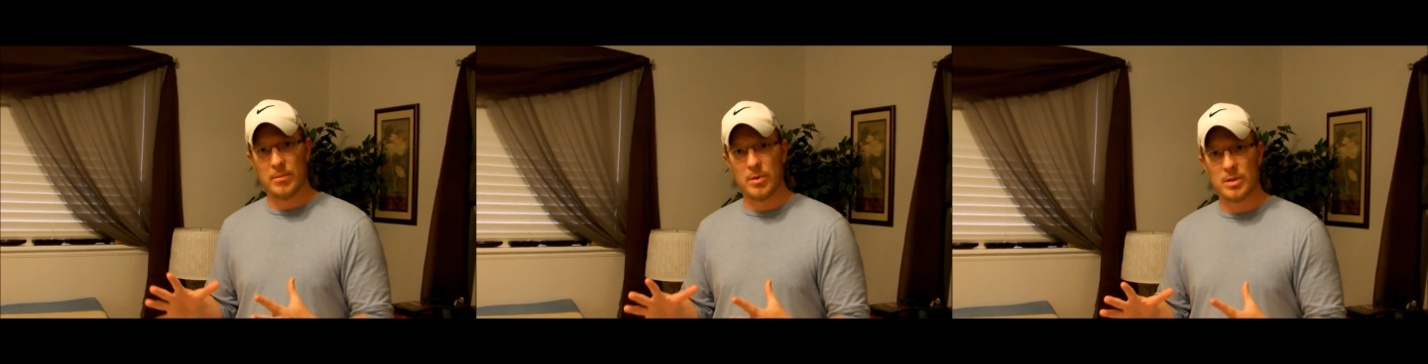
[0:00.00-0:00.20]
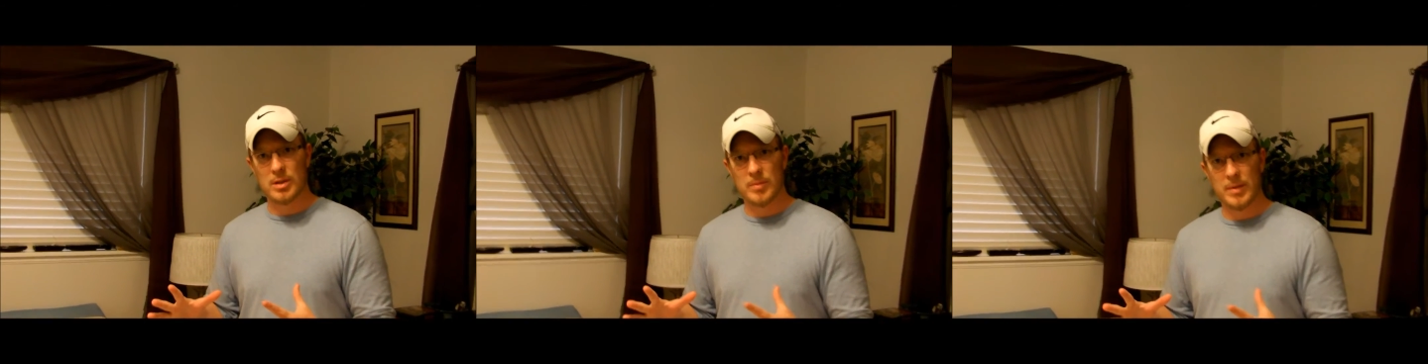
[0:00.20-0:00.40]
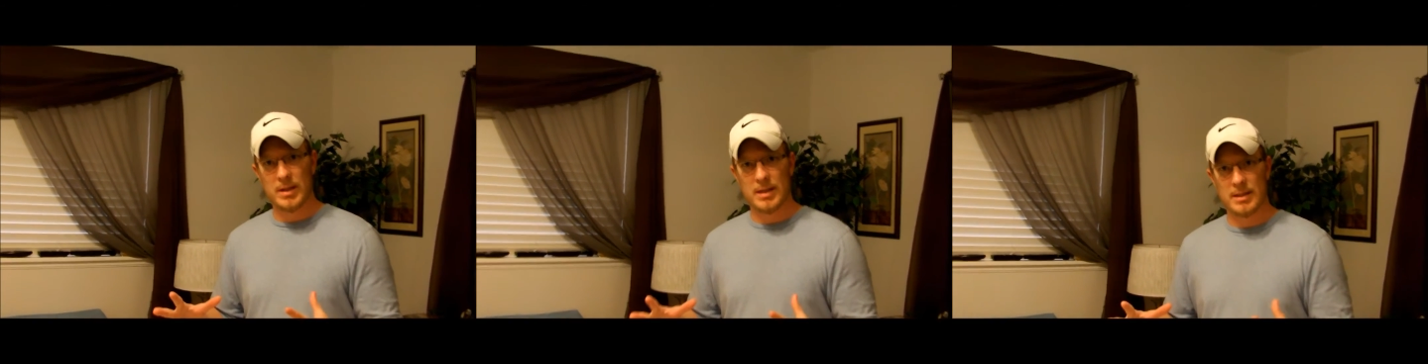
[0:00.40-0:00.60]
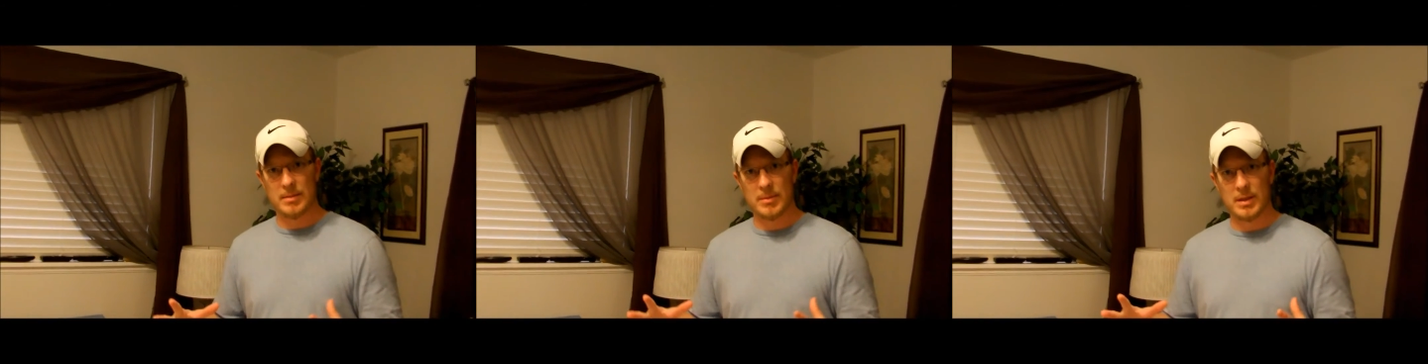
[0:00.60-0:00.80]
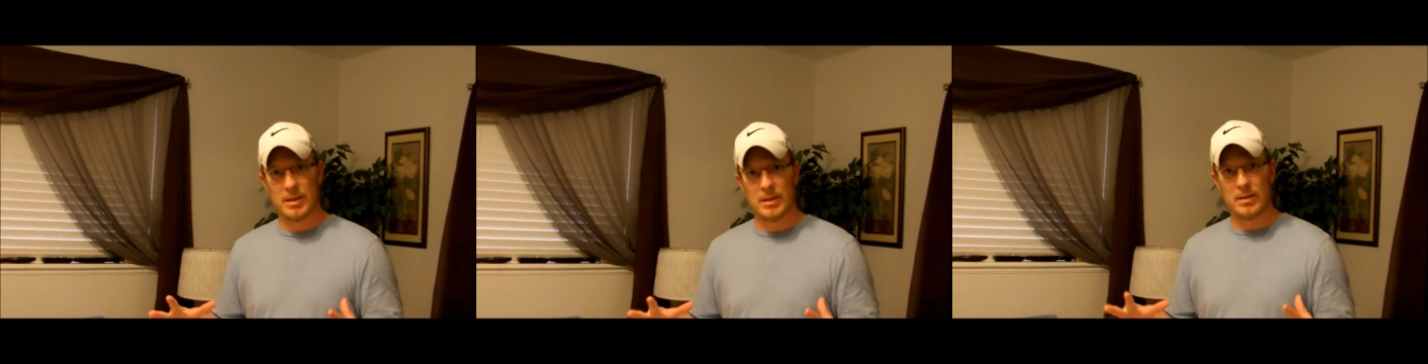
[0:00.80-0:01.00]
mostly because
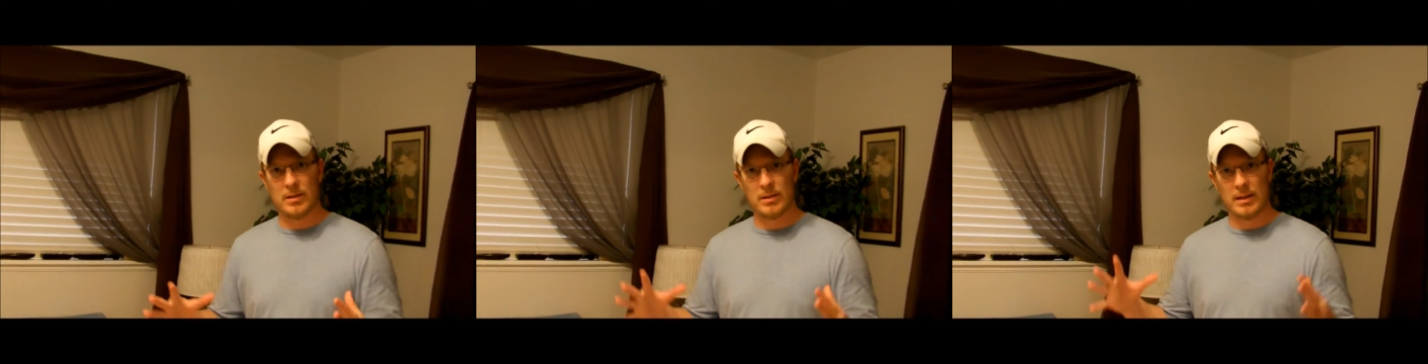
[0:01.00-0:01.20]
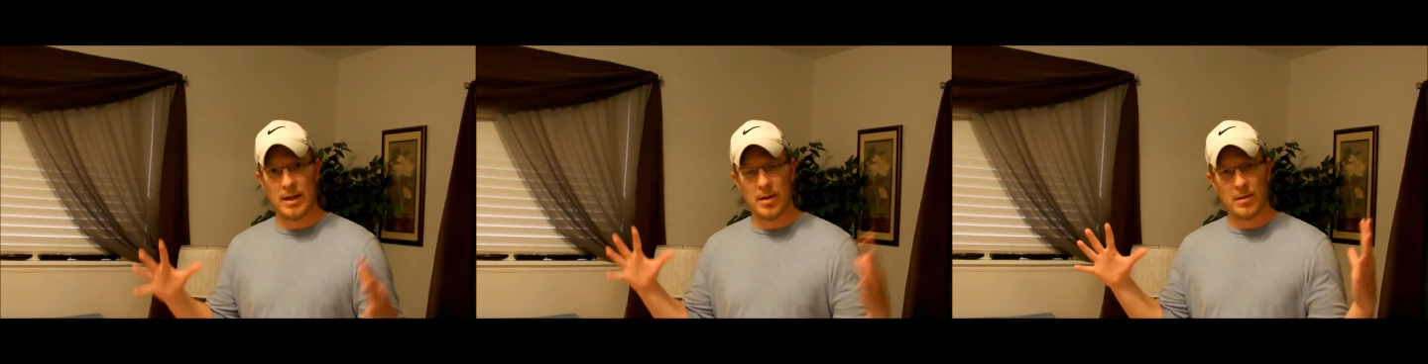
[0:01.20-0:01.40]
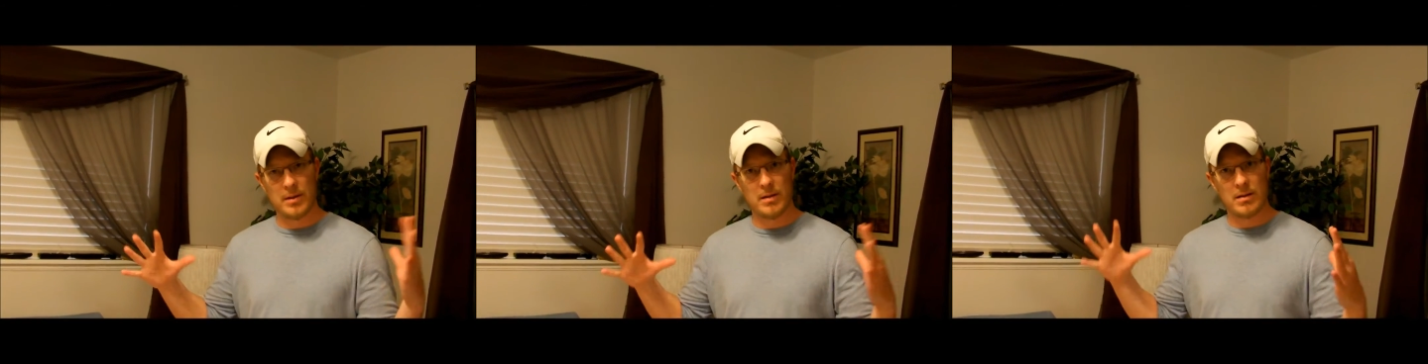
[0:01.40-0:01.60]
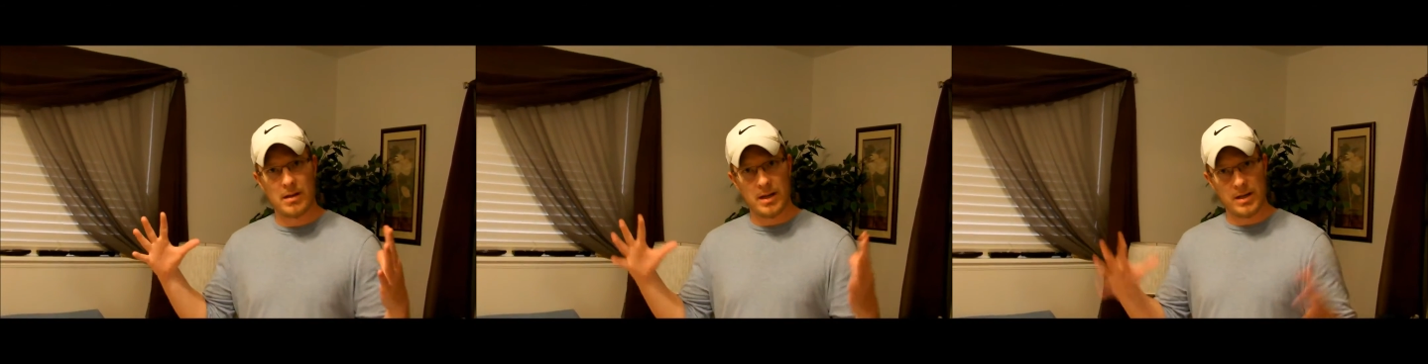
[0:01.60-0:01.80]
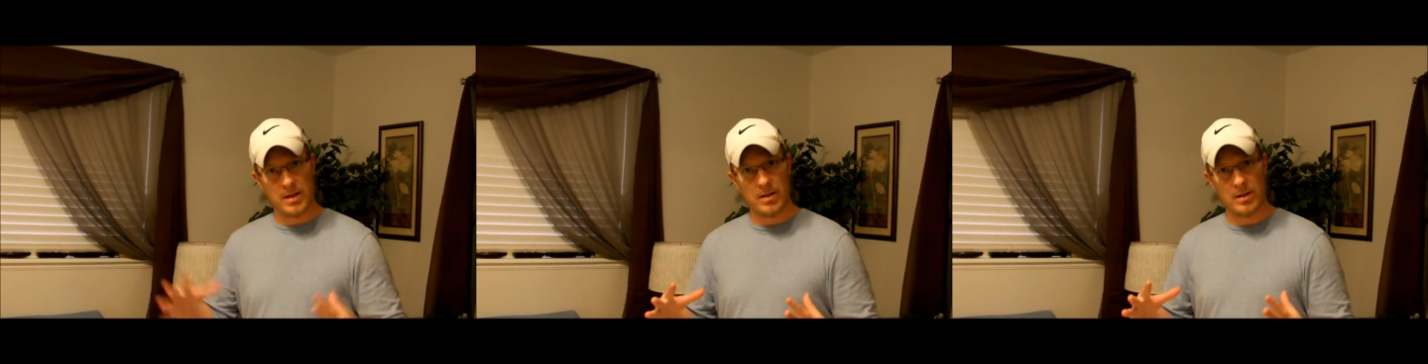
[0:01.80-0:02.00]
I'm a little healthier
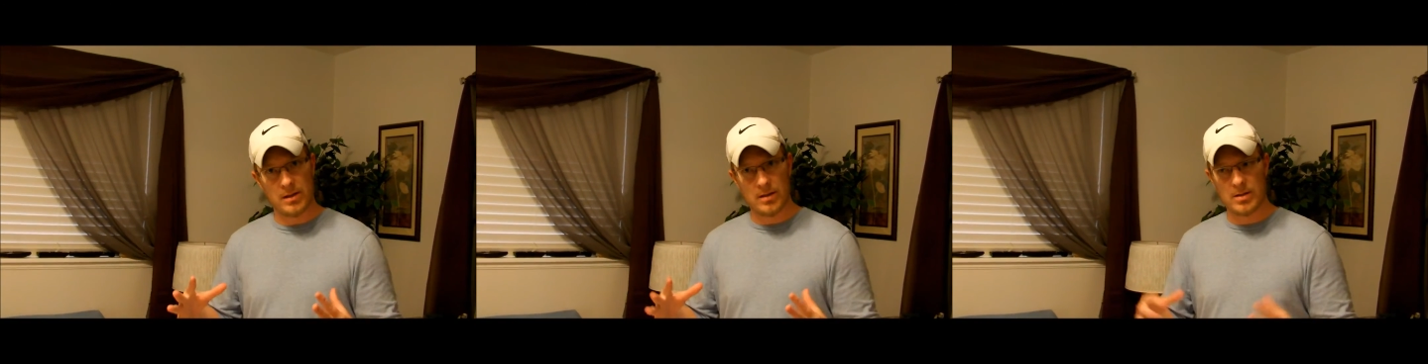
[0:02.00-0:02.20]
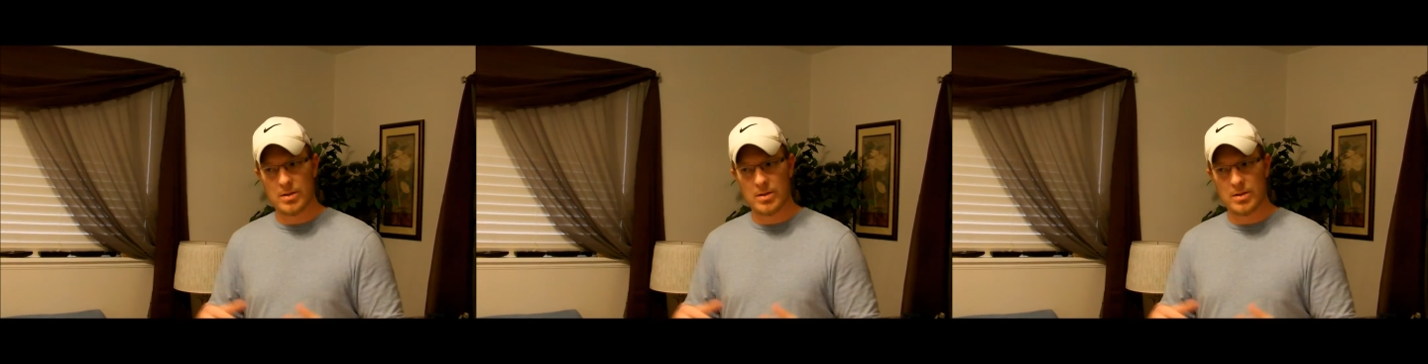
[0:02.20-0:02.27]
and younger.